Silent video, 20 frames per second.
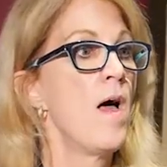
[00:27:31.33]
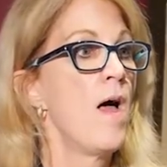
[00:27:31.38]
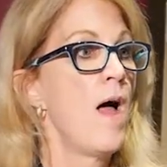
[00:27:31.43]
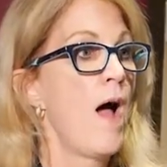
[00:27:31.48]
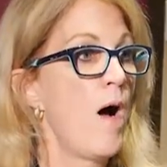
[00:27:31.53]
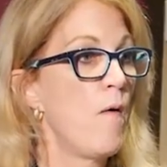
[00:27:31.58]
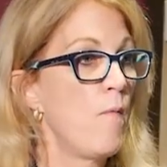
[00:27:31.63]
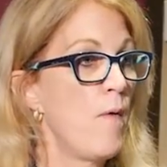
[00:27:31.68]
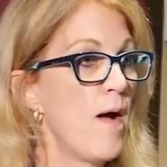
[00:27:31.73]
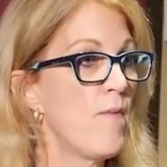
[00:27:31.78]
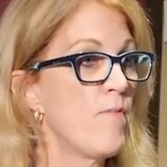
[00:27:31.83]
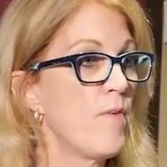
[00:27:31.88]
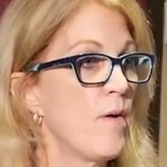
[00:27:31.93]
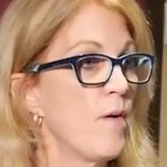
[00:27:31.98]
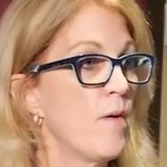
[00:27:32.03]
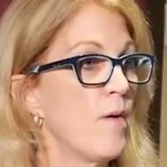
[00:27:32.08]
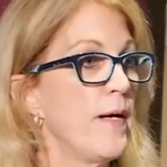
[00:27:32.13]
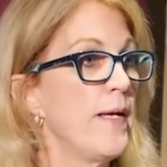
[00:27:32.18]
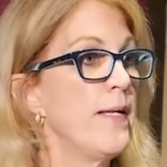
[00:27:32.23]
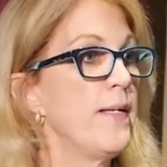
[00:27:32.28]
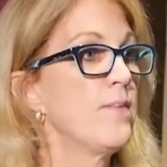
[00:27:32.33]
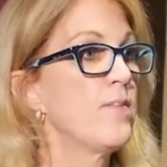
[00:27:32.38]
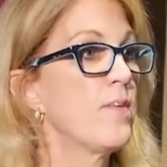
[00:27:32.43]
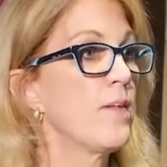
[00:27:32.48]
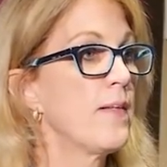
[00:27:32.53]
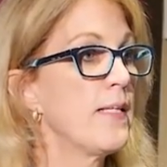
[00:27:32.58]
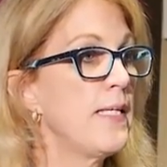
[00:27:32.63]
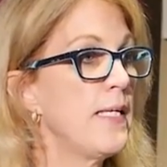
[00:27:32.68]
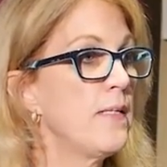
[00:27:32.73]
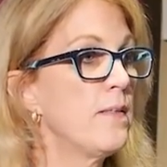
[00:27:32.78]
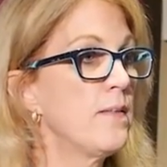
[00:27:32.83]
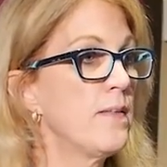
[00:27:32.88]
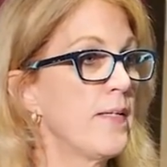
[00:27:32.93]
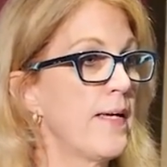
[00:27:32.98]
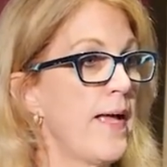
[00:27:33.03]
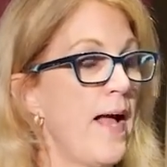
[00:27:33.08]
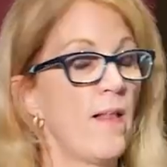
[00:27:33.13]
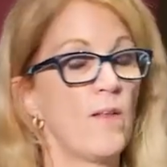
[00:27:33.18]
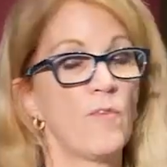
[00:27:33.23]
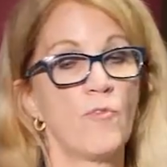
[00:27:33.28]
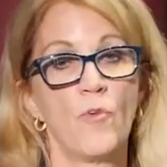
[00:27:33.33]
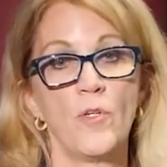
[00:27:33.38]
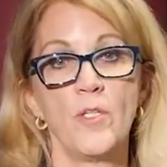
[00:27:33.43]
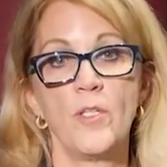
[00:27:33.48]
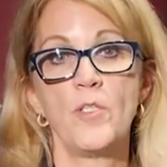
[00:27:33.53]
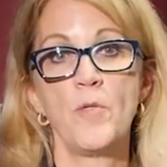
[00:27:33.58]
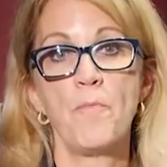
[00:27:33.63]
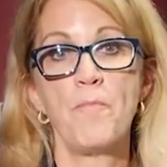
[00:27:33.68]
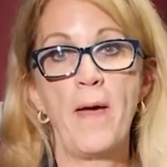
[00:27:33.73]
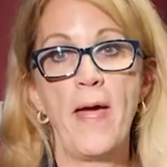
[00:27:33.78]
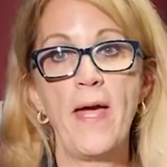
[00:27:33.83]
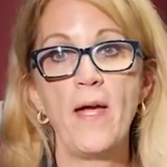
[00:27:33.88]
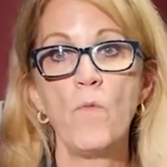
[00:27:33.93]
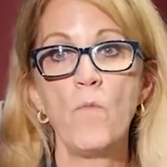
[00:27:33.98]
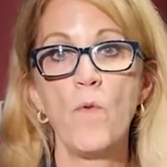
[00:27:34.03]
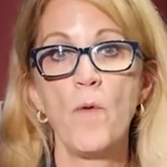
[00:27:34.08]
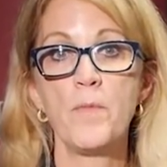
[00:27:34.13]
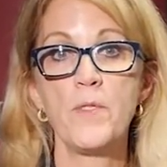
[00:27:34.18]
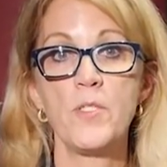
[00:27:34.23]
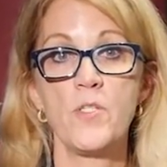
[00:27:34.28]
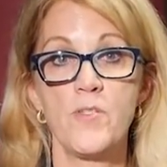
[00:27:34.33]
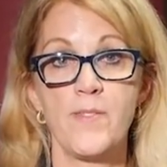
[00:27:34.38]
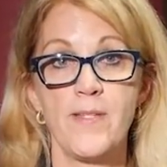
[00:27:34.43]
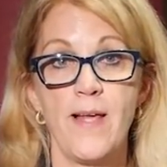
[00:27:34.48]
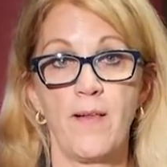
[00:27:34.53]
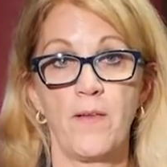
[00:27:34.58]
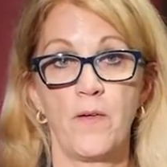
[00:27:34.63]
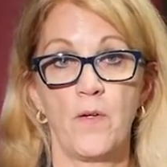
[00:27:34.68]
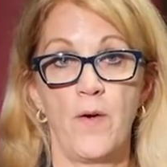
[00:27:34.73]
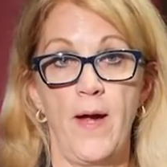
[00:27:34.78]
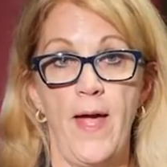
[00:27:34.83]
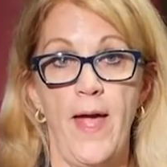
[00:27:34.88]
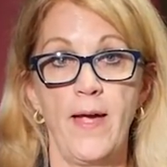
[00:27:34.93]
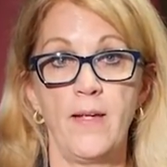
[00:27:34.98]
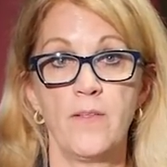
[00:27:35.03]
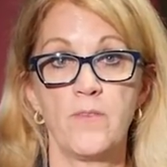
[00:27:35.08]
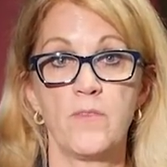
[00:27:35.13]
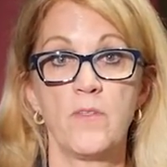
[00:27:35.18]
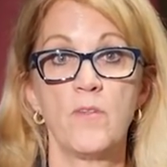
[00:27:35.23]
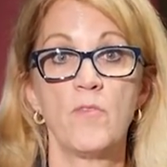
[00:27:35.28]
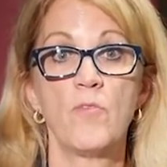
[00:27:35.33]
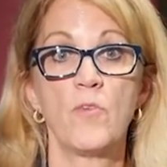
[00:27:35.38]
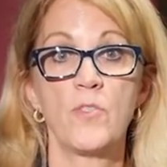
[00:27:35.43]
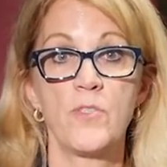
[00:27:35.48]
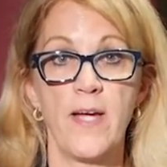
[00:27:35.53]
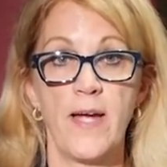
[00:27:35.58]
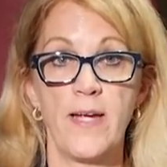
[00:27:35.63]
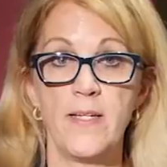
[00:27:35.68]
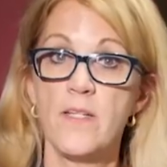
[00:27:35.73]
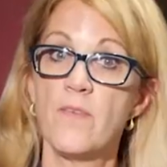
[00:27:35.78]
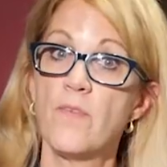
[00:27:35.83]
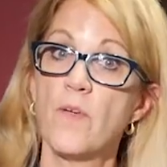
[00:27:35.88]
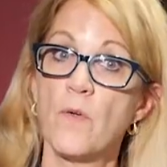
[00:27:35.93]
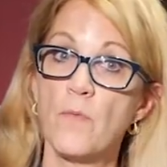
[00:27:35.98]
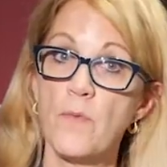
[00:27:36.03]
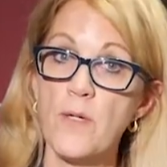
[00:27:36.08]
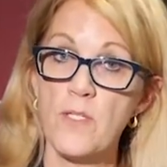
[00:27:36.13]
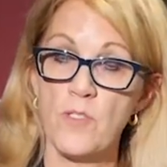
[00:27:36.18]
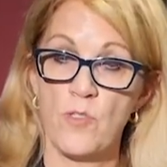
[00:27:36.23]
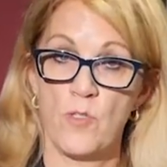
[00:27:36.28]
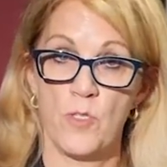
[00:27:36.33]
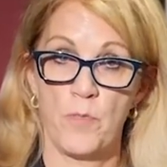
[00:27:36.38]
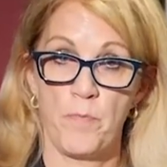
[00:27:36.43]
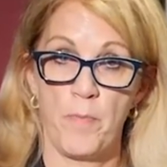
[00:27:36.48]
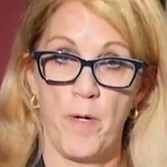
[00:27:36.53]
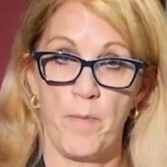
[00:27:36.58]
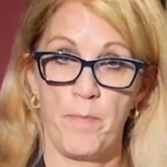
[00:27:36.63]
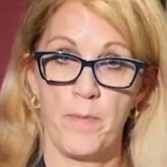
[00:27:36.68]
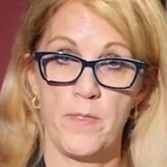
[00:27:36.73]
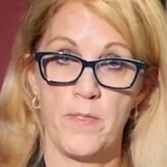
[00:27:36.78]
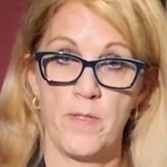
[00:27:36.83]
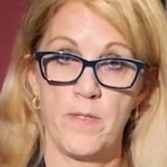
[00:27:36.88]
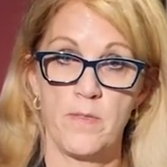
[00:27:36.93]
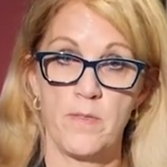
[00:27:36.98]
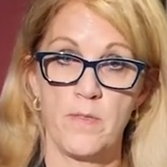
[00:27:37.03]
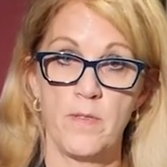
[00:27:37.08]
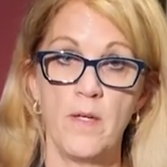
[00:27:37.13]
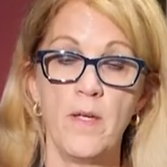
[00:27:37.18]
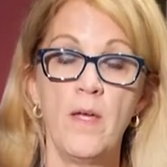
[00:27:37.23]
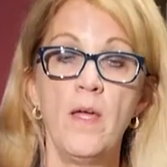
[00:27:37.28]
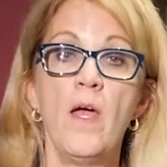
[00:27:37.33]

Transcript: However, it is illegal in California to pay a woman to sell her eggs for scientific research purposes.